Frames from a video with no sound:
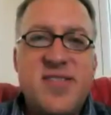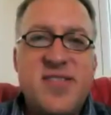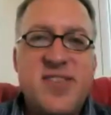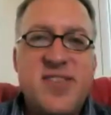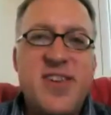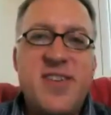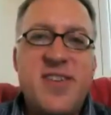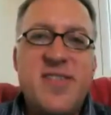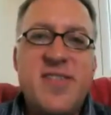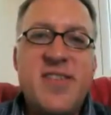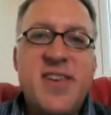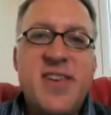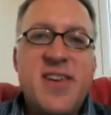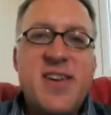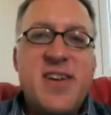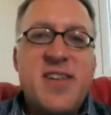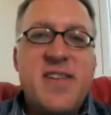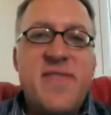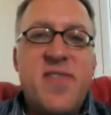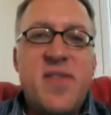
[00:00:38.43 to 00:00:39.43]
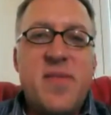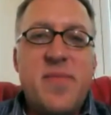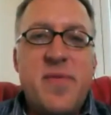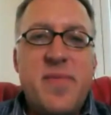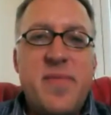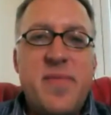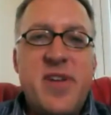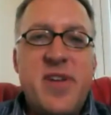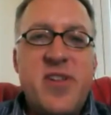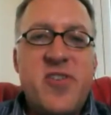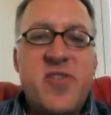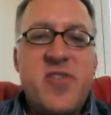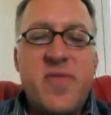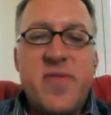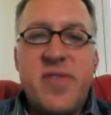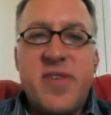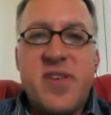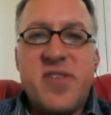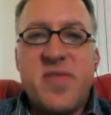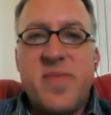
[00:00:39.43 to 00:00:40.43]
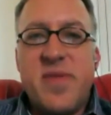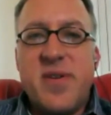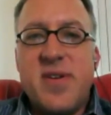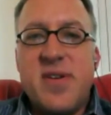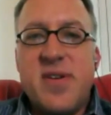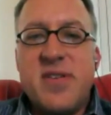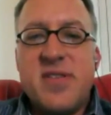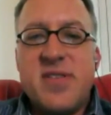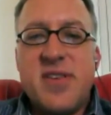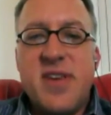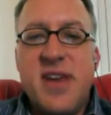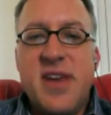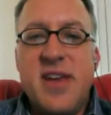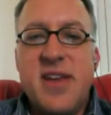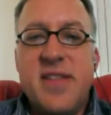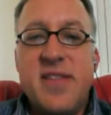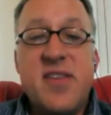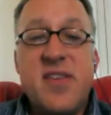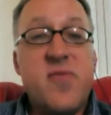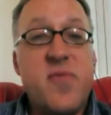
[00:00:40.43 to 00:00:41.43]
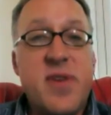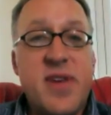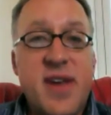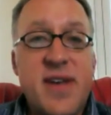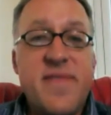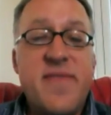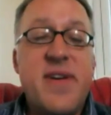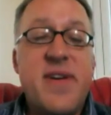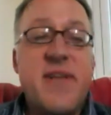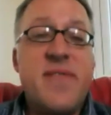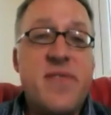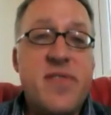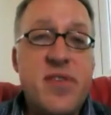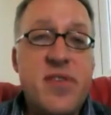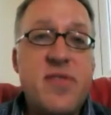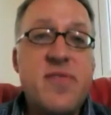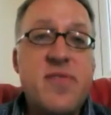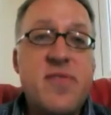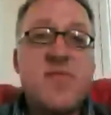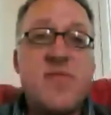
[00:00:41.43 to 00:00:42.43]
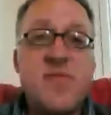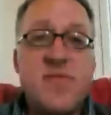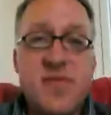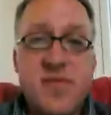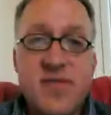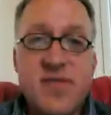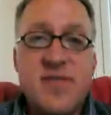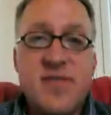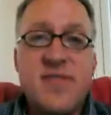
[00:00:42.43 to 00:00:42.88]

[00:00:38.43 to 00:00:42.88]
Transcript: Steele, Development Manager with Experience, and this week I fight for the users.